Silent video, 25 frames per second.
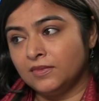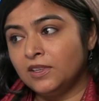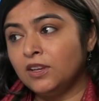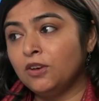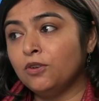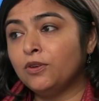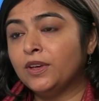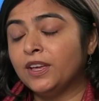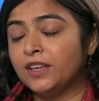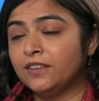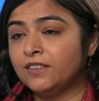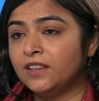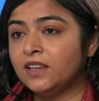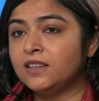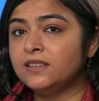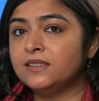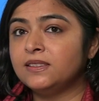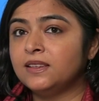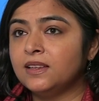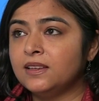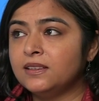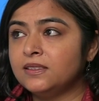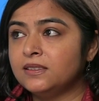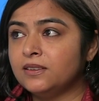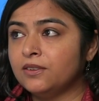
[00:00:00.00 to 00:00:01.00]
Okay,
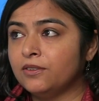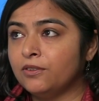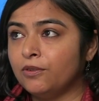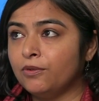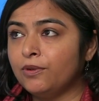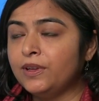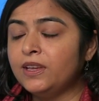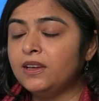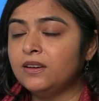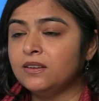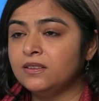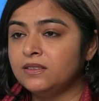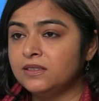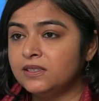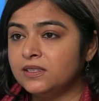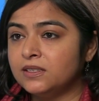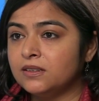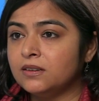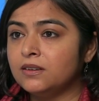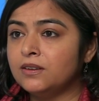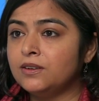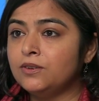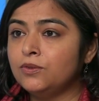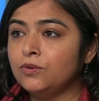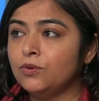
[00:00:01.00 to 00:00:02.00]
there's a growing
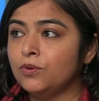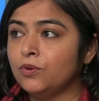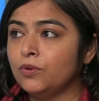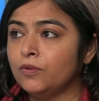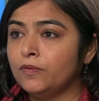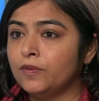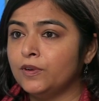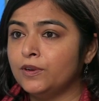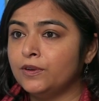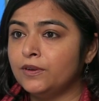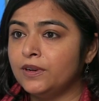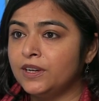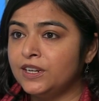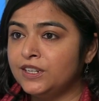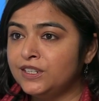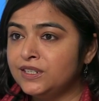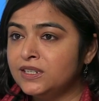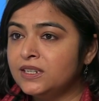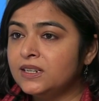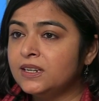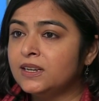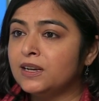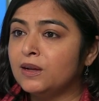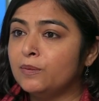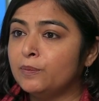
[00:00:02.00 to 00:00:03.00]
concern over
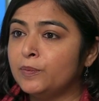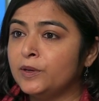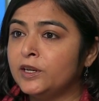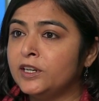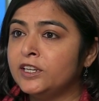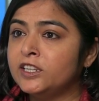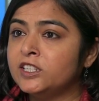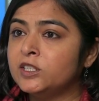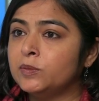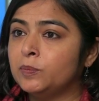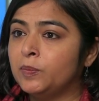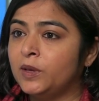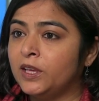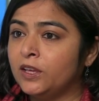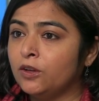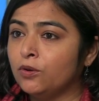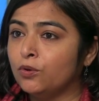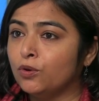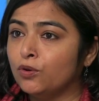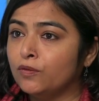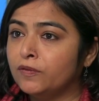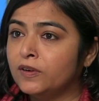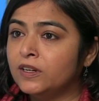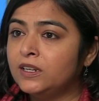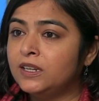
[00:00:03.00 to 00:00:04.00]
Indian companies being
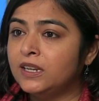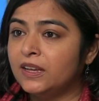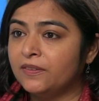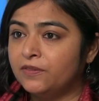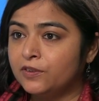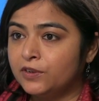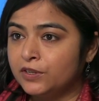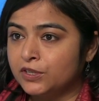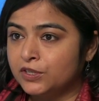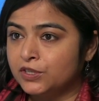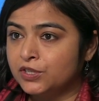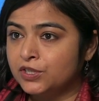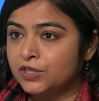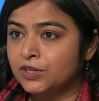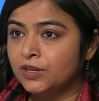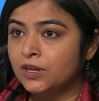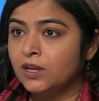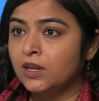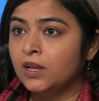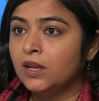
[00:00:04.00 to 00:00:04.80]
over-leveraged.